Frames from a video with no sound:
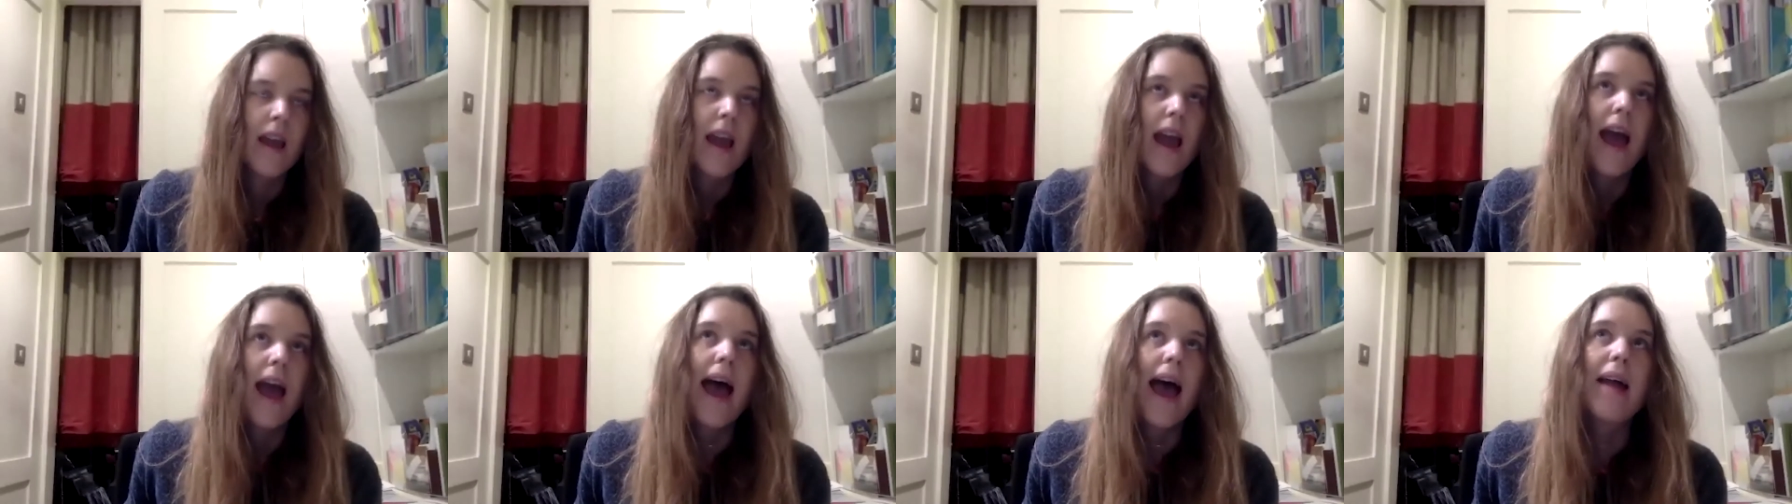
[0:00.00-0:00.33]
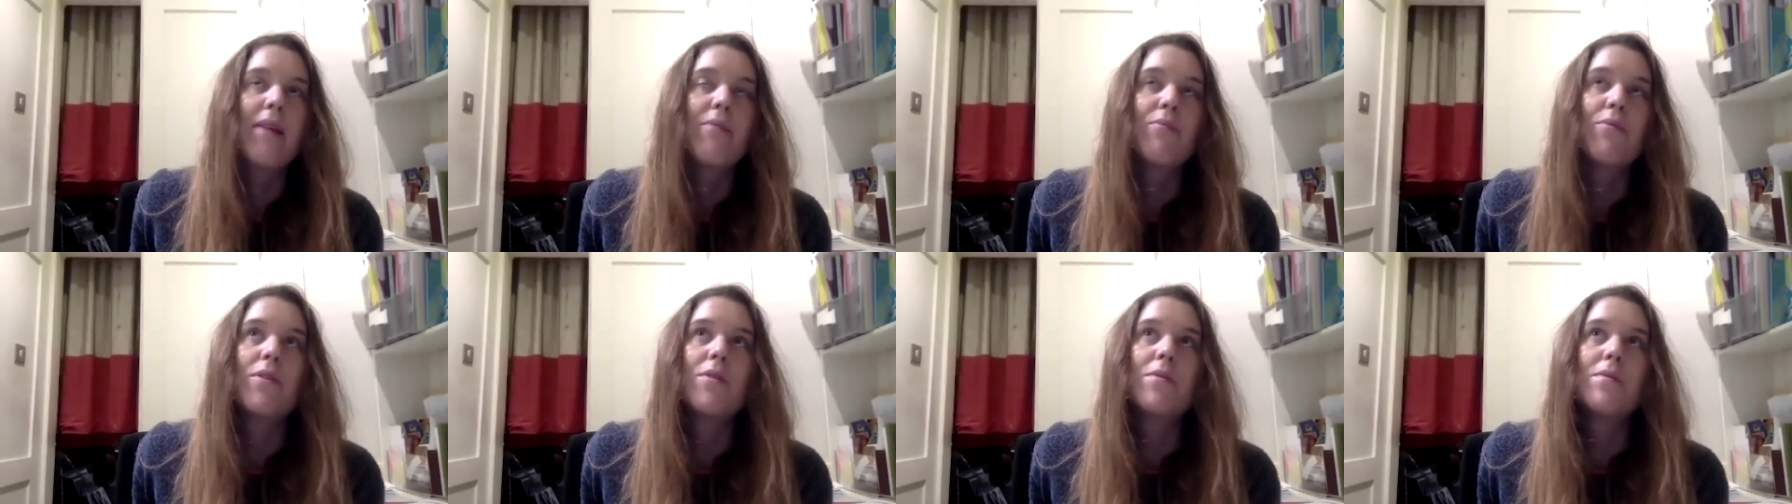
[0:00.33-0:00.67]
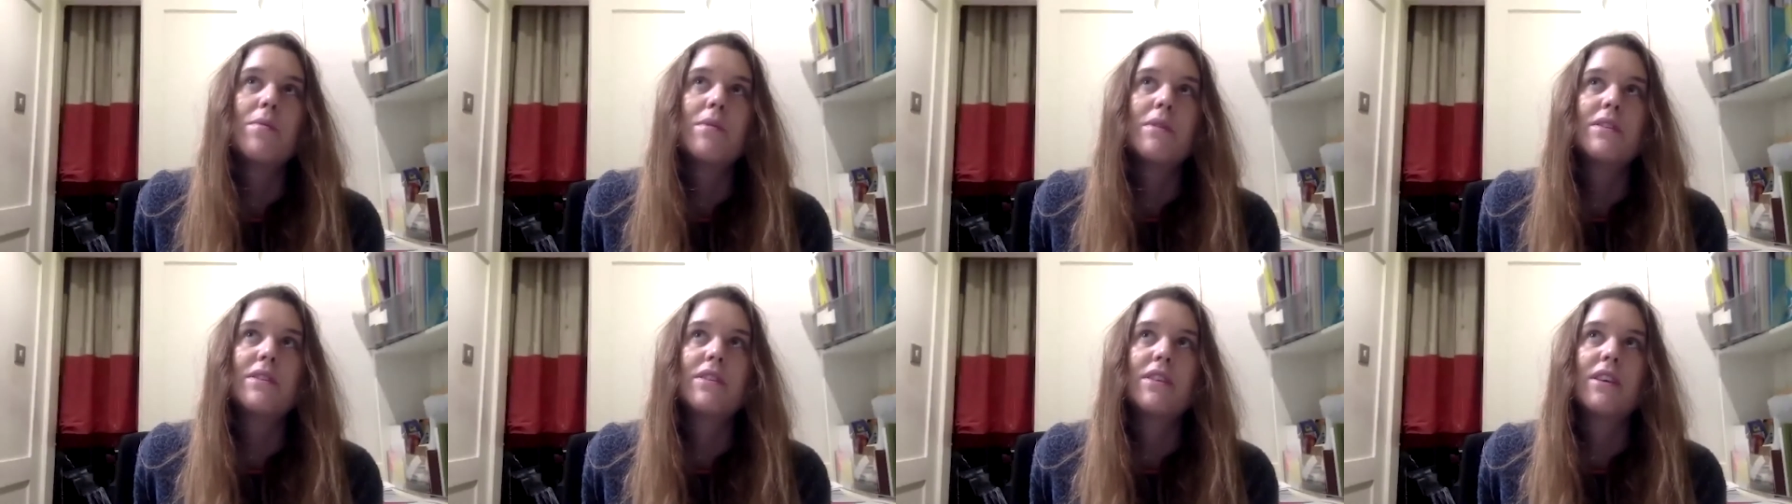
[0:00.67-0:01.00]
And what
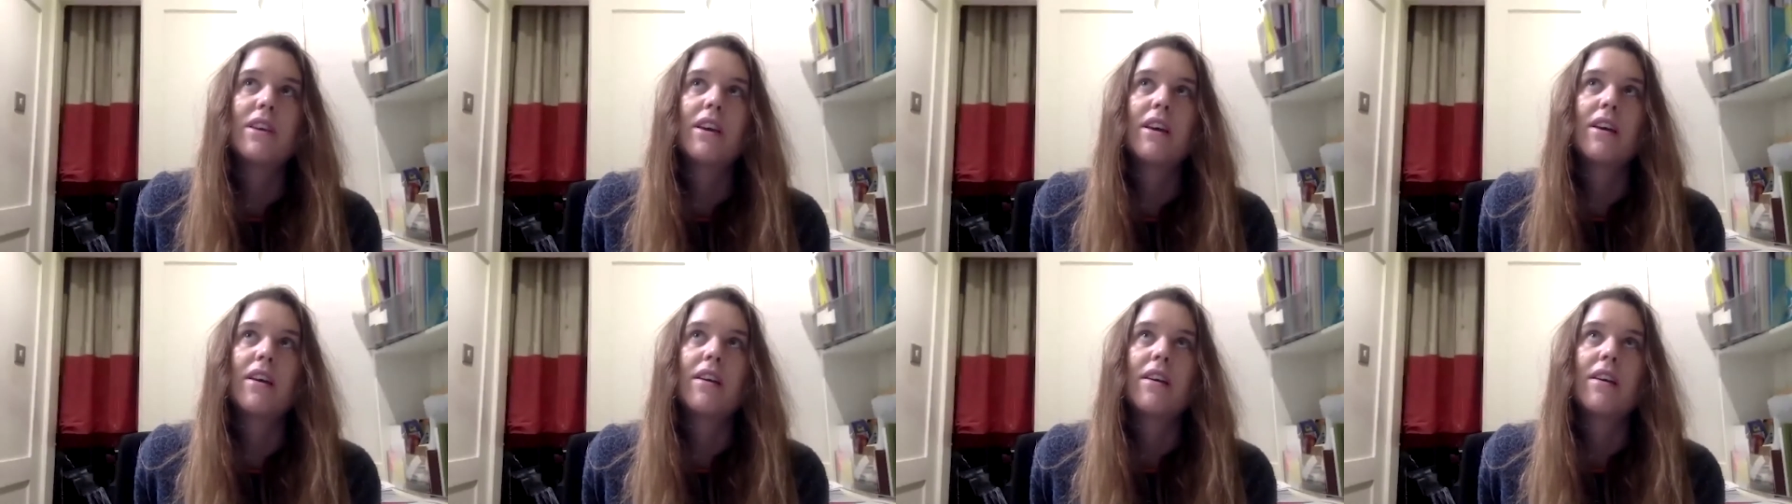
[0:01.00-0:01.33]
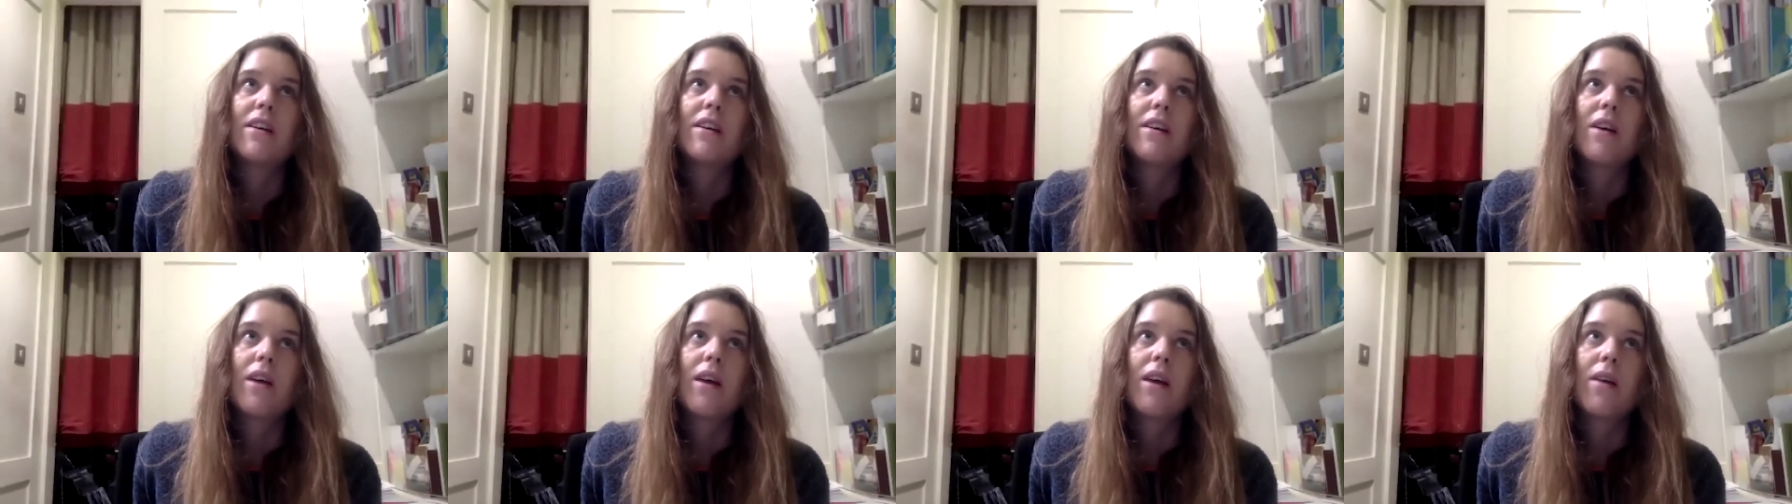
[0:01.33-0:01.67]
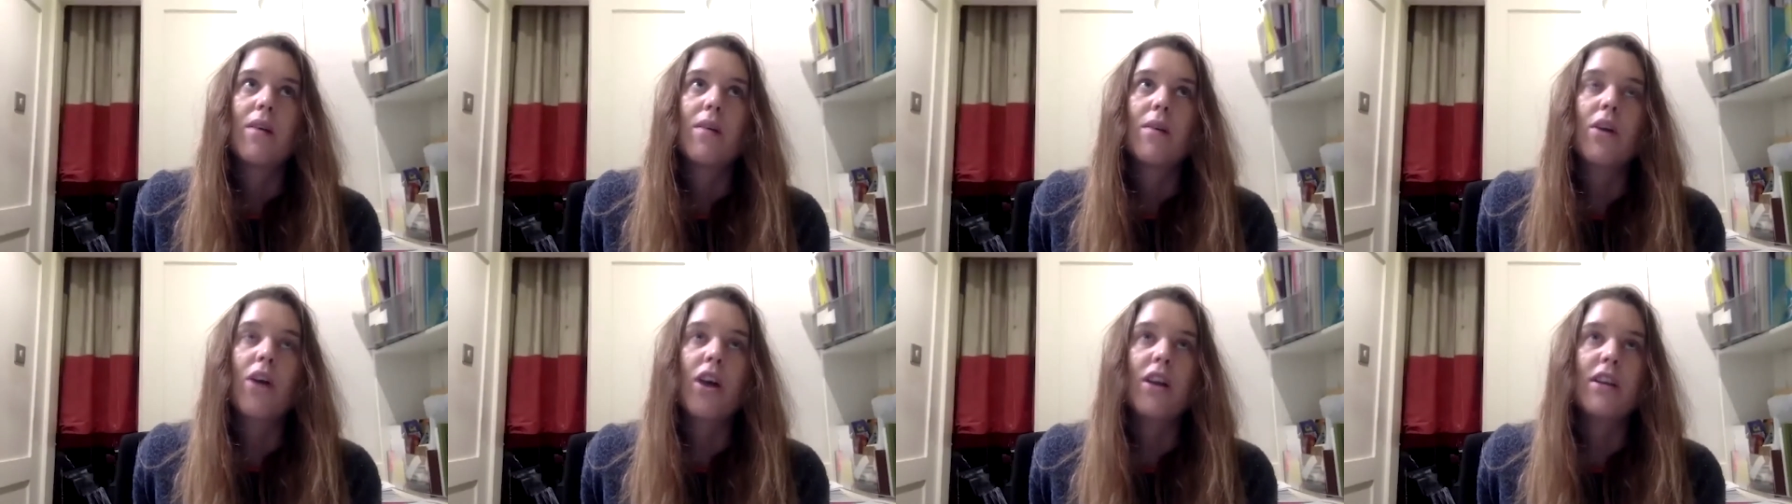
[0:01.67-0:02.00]
was the
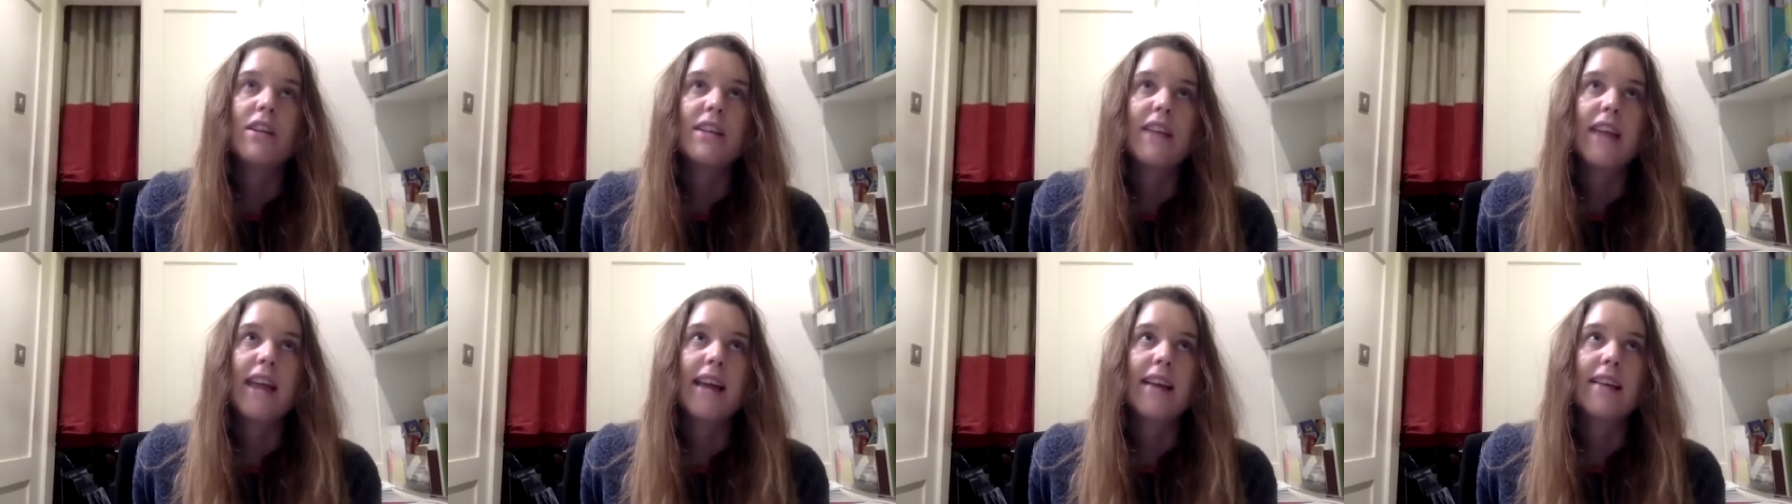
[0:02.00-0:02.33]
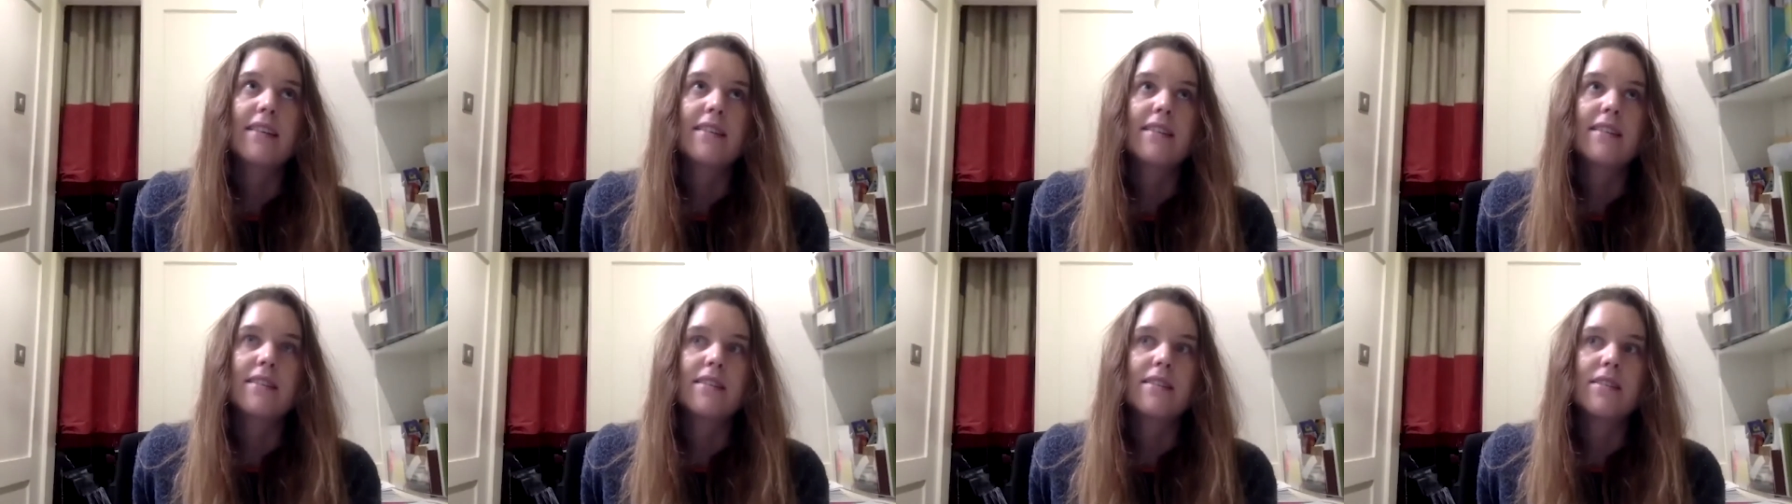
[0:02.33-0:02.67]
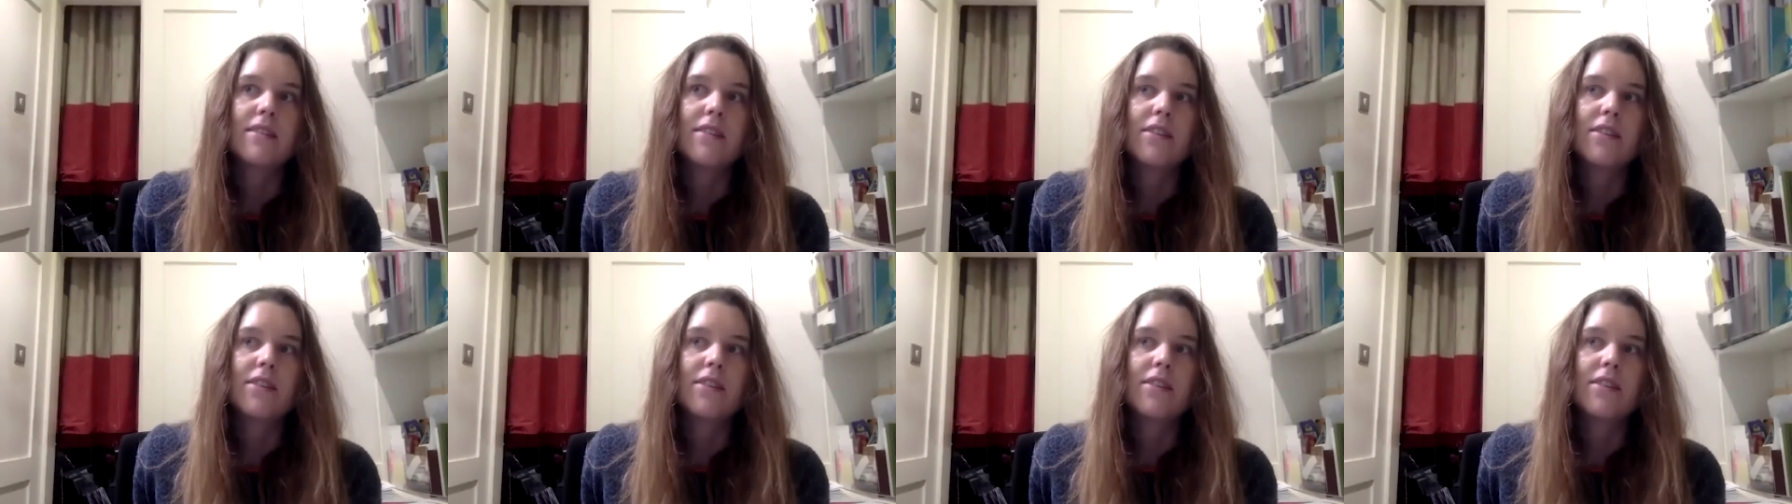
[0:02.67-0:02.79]
context